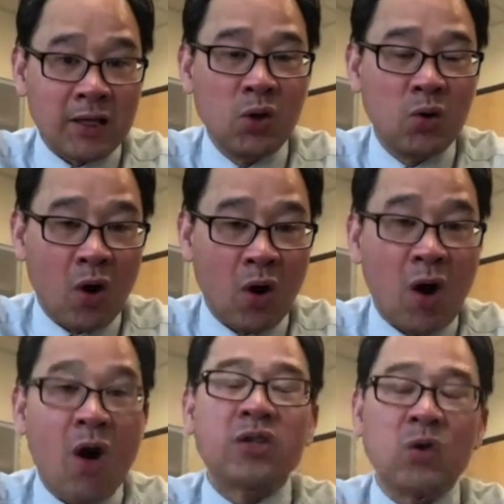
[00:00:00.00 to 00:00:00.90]
they too
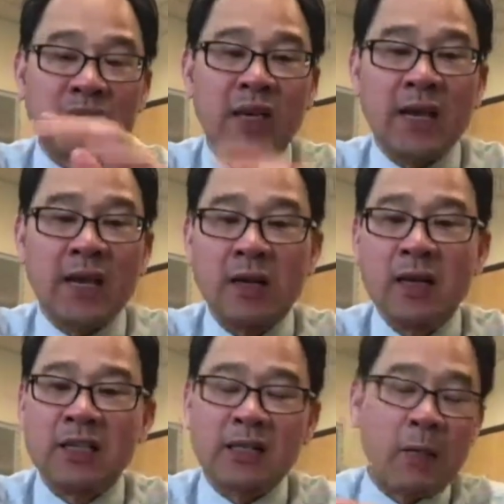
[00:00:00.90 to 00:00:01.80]
are also seeing
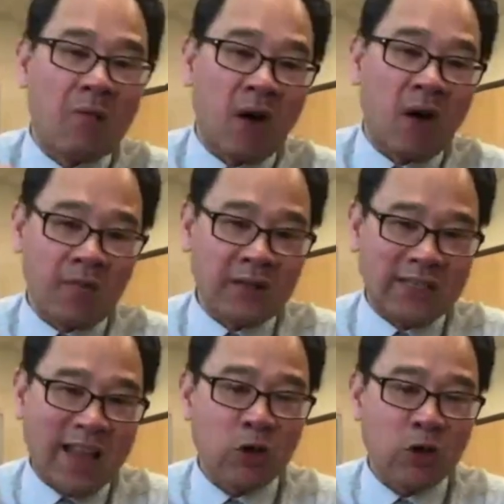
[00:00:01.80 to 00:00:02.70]
some of all of
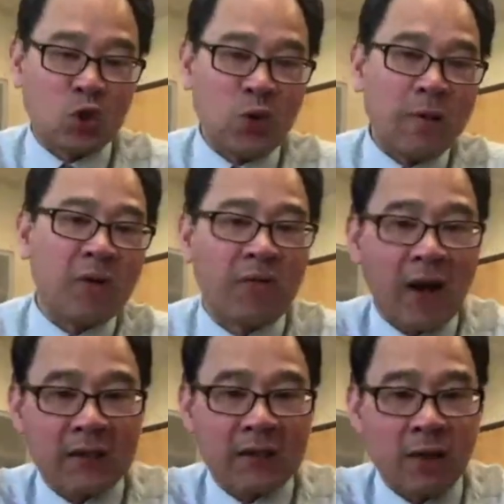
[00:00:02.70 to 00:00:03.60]
these downstream
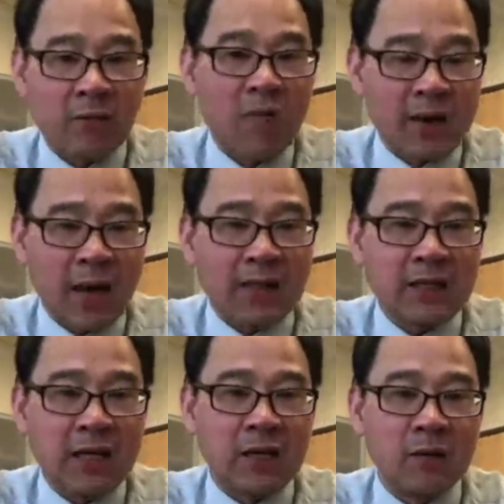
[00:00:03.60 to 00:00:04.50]
effect of
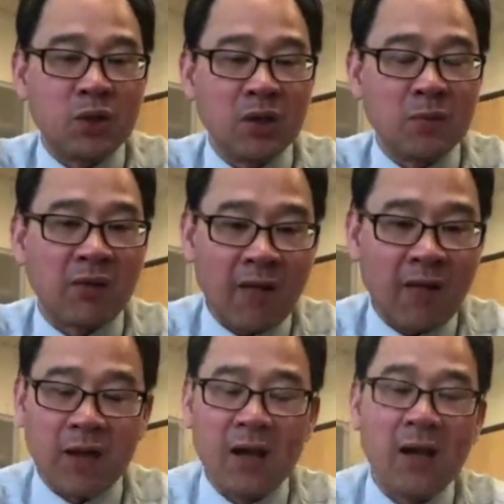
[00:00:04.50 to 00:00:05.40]
COVID-19 in terms of
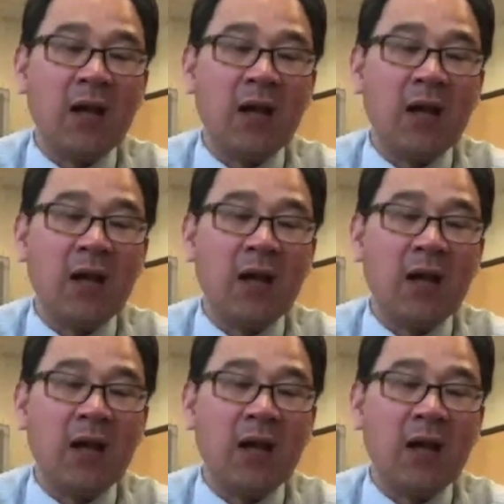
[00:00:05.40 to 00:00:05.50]
having